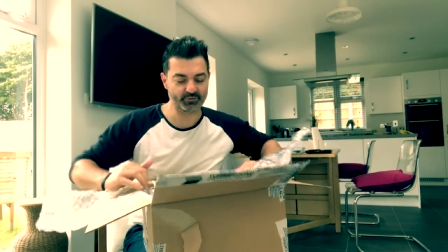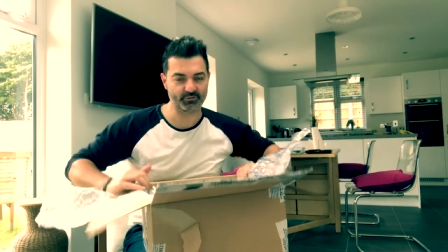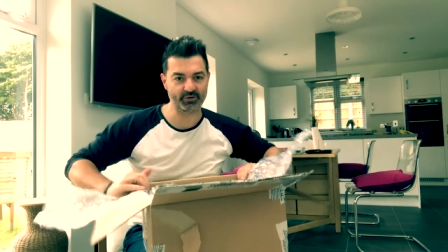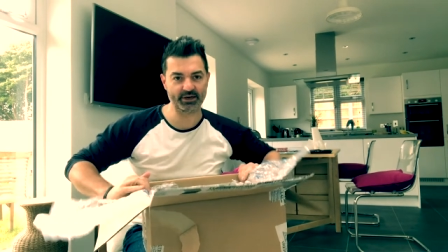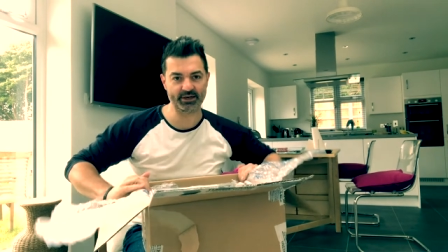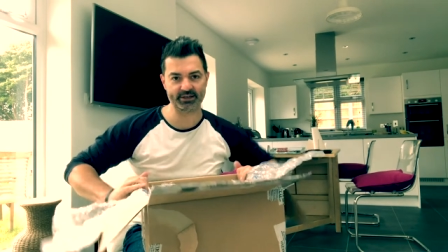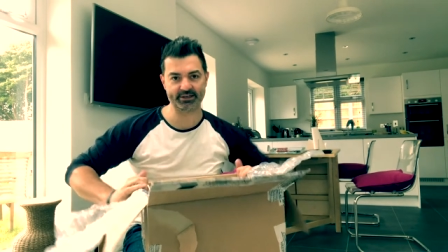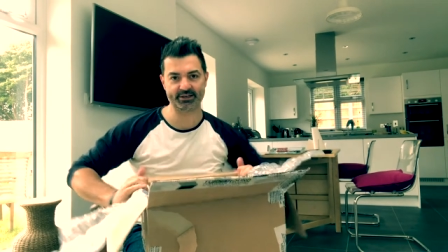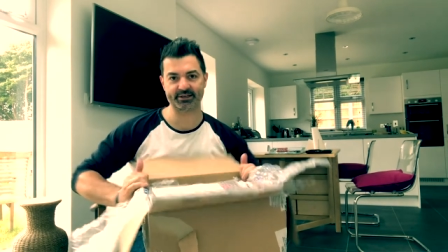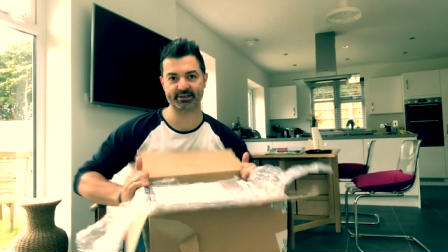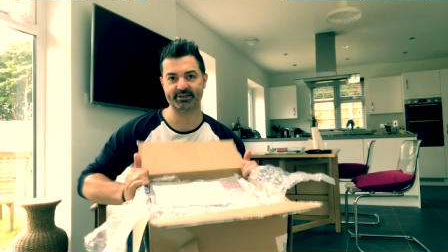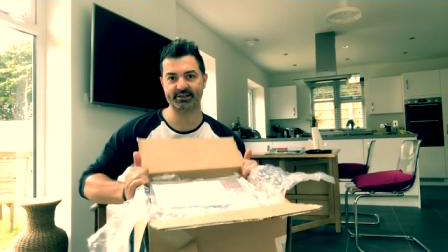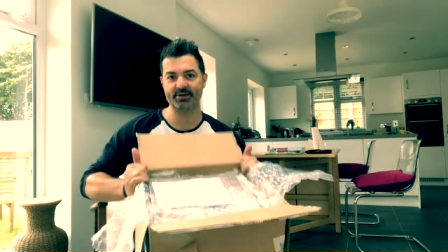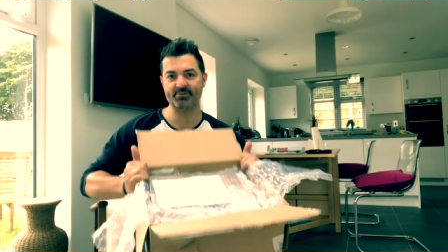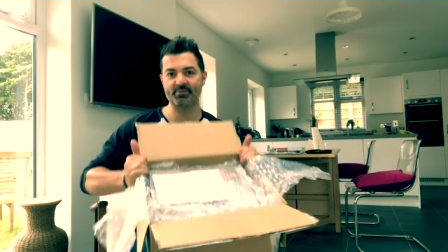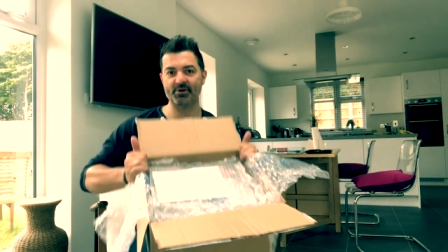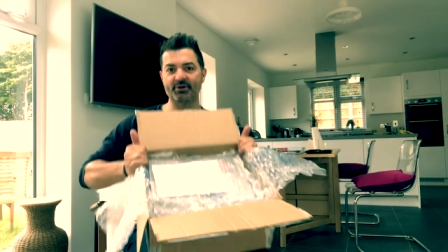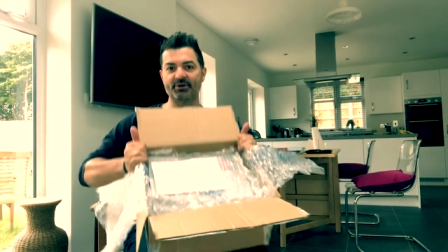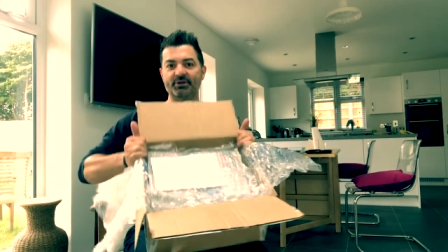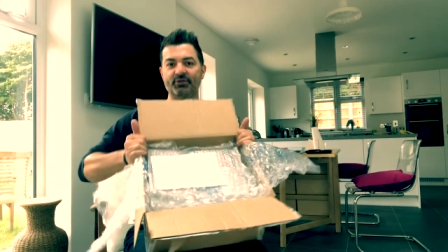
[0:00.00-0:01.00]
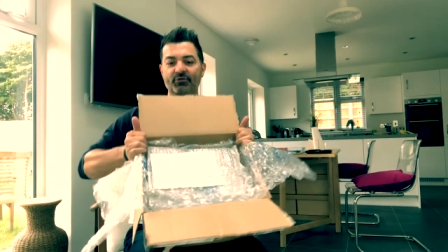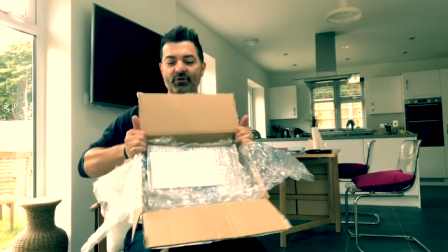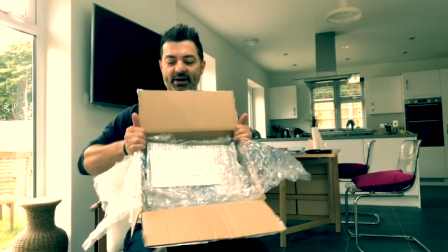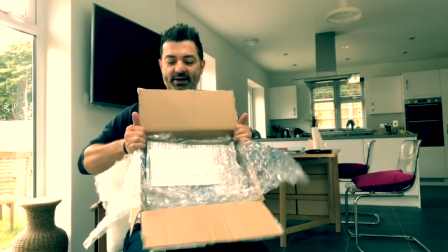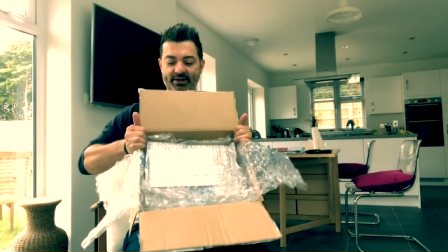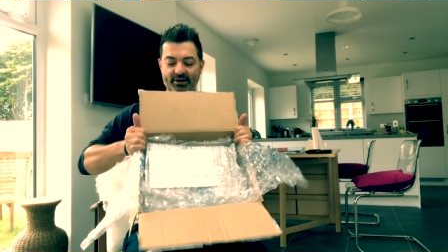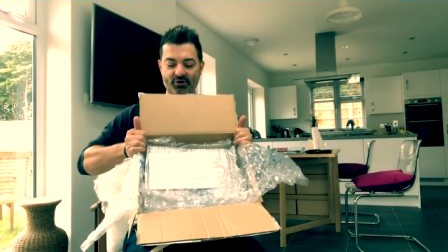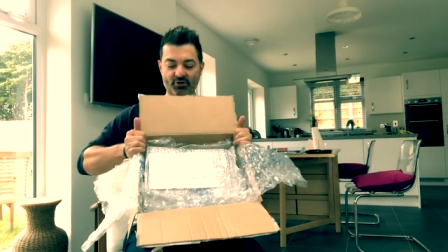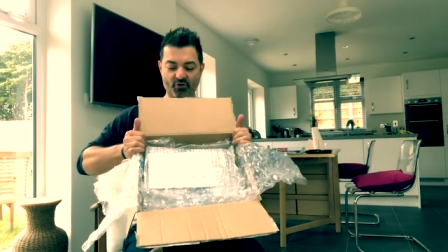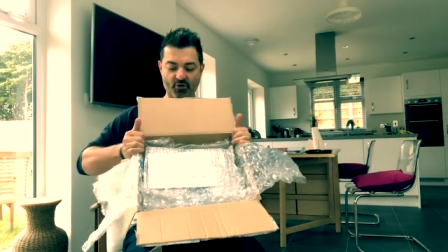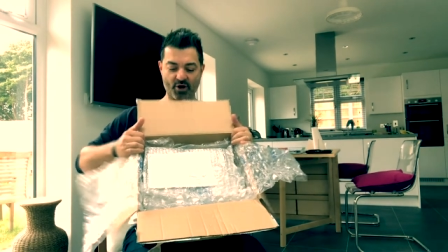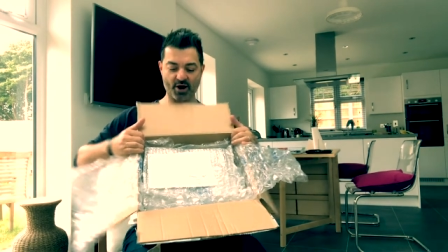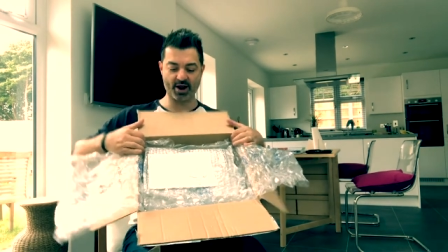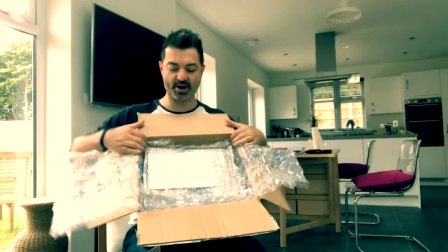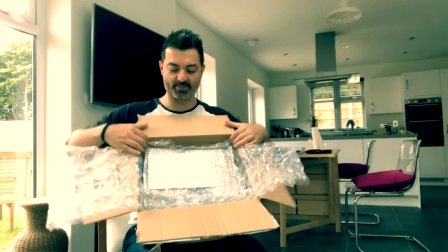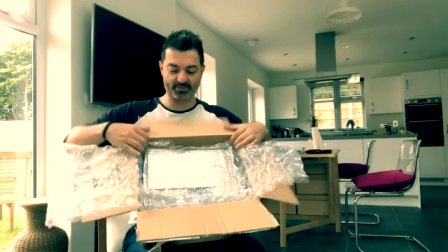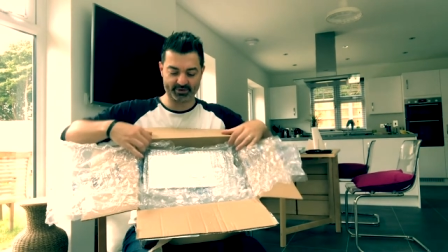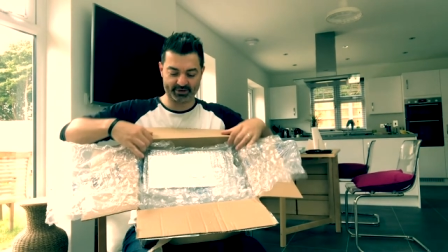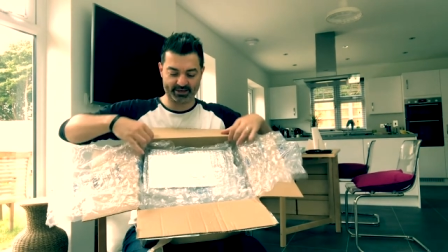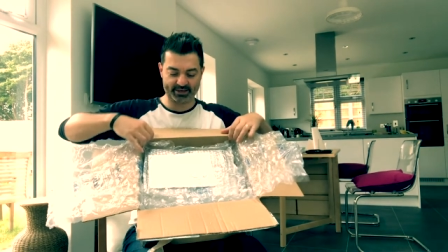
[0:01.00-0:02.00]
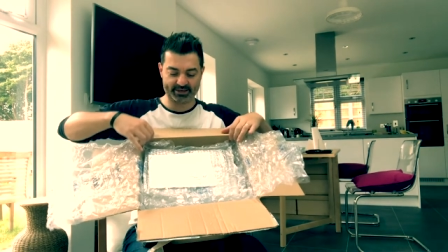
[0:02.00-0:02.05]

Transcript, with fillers: religiously motivated crimes.